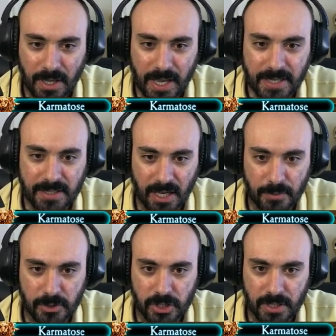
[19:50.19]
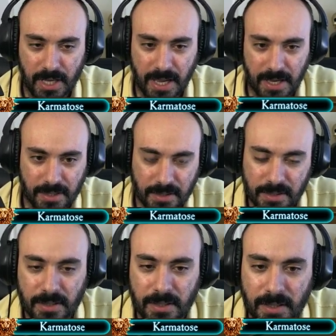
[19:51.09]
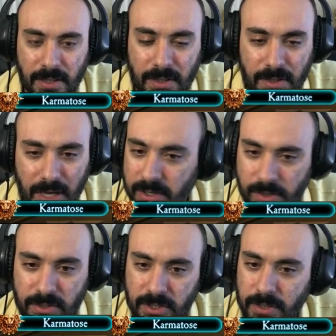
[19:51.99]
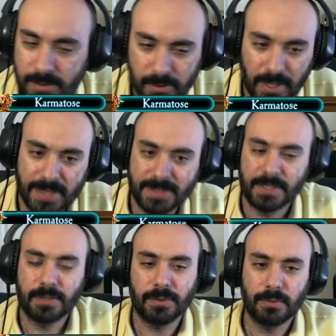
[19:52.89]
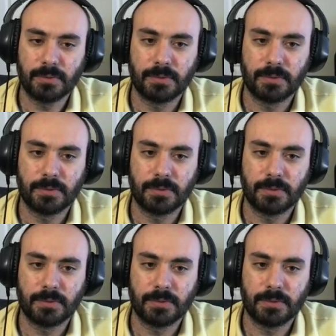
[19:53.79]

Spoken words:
8 damage in hand. I couldn't deal the last 2.